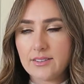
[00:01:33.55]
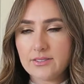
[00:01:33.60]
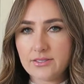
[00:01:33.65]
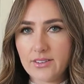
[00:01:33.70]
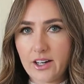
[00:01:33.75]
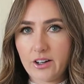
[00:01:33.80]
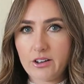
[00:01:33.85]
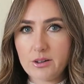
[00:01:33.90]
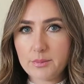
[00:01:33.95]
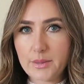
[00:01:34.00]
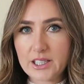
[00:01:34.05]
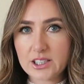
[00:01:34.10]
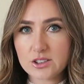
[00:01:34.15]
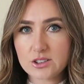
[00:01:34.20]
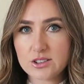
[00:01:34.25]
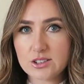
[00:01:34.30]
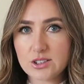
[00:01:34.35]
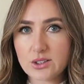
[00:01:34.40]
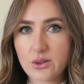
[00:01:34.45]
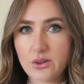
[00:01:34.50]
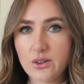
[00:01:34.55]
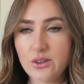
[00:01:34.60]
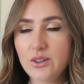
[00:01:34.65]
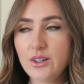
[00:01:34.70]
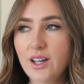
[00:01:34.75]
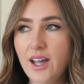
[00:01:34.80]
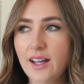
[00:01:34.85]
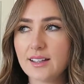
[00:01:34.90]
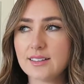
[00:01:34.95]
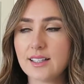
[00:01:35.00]
very much so,
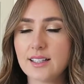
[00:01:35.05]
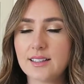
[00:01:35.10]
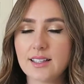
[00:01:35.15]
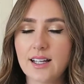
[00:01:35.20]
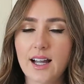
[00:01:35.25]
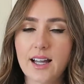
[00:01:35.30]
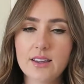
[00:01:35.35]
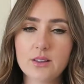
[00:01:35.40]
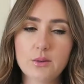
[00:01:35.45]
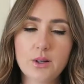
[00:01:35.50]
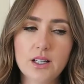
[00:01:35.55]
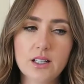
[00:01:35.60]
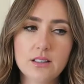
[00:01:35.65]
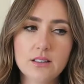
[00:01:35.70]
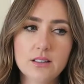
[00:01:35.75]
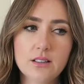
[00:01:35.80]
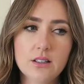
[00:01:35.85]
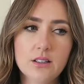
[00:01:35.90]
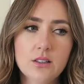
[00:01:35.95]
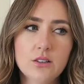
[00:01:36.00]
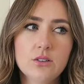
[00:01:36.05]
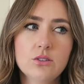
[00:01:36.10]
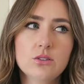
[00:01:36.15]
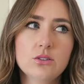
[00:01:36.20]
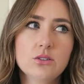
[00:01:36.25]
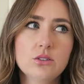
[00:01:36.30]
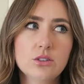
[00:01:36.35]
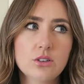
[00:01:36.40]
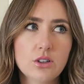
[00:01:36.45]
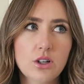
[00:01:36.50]
and then the other one
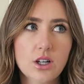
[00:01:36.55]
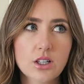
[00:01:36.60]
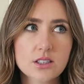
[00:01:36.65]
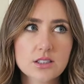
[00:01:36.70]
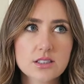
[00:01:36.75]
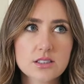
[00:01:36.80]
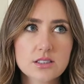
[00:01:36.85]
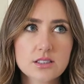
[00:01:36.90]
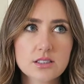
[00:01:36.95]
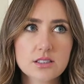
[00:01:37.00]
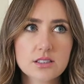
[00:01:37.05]
not